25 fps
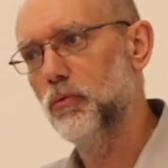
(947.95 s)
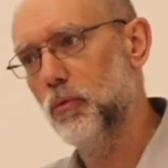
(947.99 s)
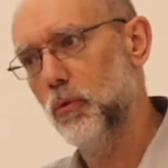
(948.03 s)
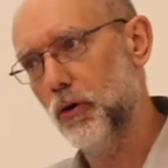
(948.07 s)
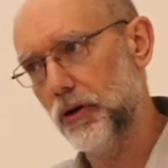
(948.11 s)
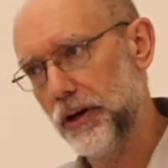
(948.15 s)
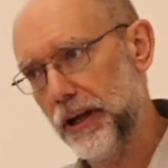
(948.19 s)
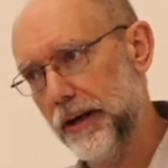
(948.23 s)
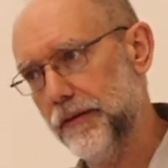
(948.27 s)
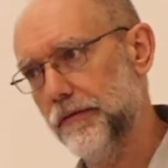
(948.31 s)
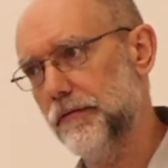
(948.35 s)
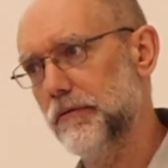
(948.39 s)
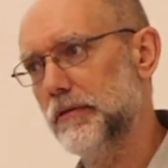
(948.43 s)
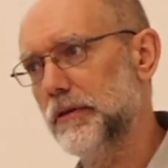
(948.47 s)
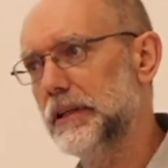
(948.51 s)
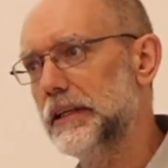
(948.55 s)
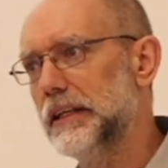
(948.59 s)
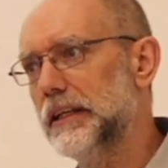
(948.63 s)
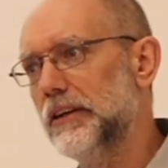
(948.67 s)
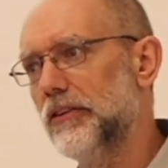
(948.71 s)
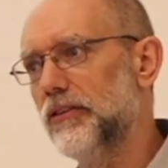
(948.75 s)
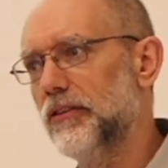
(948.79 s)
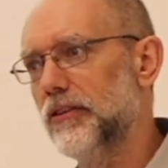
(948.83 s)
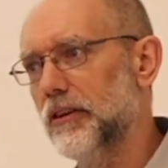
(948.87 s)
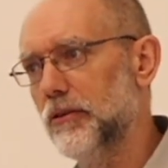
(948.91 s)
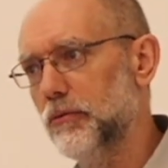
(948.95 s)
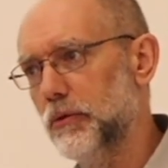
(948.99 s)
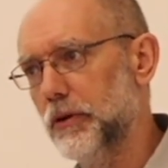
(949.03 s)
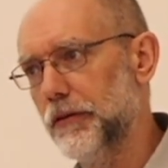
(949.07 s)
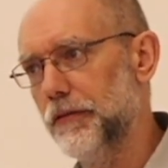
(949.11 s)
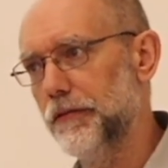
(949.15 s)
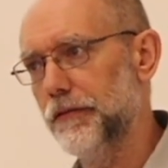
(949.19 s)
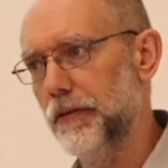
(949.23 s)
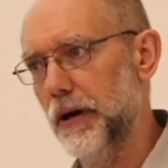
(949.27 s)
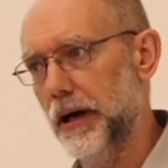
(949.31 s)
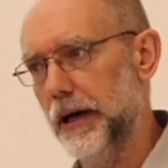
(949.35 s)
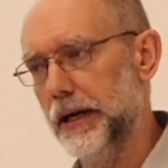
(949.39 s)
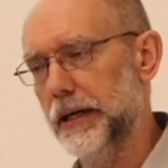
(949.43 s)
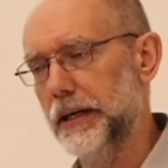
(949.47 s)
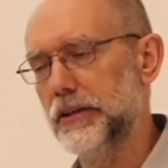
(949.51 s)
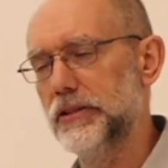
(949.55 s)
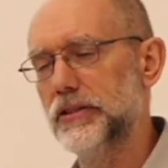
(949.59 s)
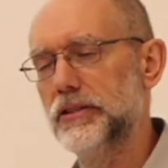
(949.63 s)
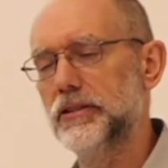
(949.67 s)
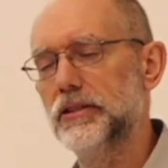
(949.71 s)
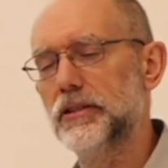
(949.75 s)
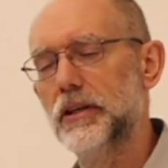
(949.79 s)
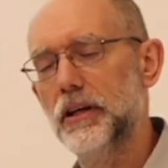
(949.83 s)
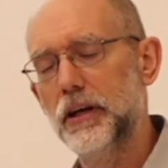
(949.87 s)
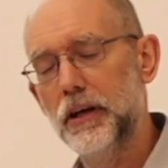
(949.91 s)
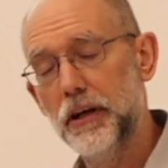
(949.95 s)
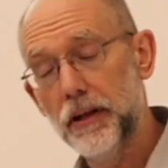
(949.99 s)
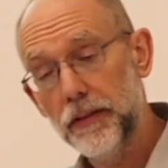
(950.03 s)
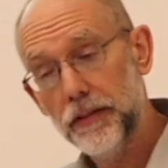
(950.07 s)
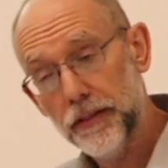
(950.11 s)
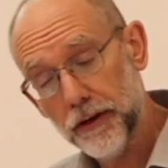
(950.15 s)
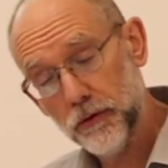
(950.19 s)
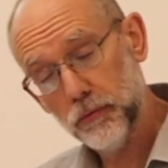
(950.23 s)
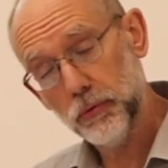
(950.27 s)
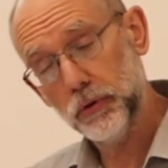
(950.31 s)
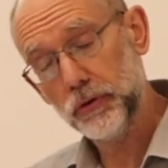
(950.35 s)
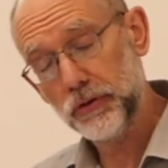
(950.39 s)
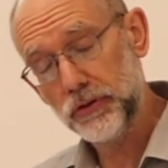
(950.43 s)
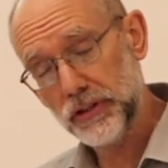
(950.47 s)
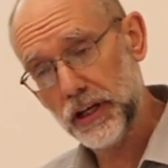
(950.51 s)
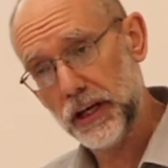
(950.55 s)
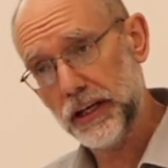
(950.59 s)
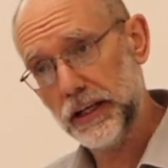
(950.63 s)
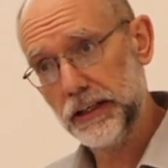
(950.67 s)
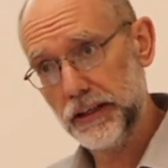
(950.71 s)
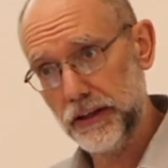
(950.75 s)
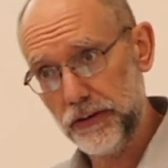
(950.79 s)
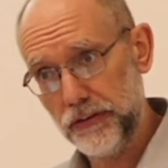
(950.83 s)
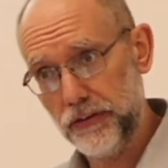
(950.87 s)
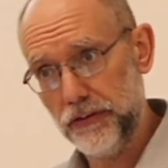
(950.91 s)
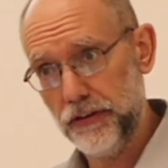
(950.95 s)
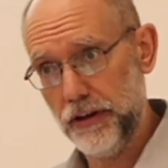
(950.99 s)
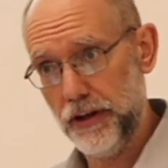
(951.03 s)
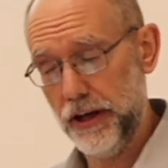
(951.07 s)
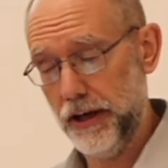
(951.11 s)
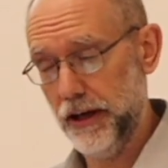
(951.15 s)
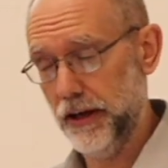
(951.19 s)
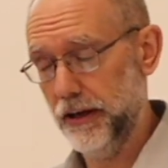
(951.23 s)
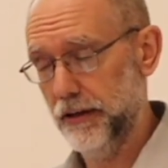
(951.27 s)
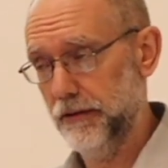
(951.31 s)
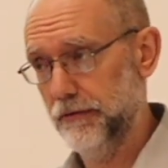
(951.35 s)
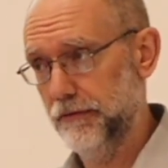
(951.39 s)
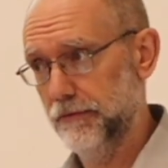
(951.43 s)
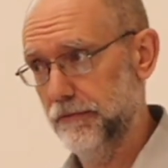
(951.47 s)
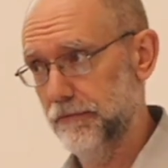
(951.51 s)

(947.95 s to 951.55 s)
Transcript: whatever it is that we face that will take us there.